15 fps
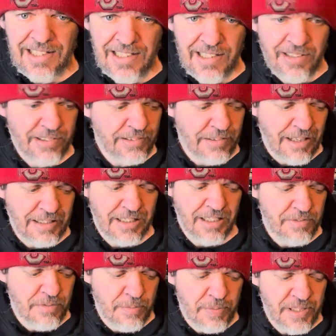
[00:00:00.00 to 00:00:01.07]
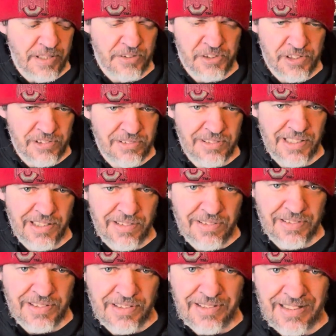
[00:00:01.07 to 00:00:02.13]
it doesn't have to even be the root
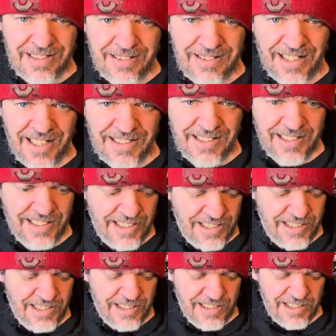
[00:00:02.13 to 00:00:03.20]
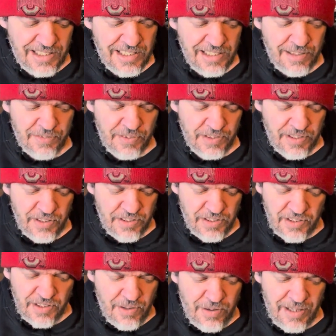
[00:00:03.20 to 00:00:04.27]
note, just inside the key. If you
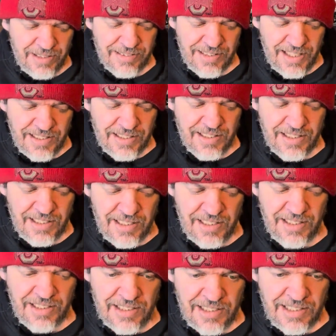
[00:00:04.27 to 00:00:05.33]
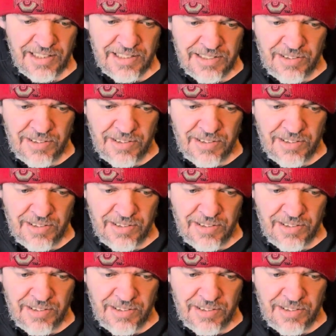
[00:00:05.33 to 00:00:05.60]
can go outside the key as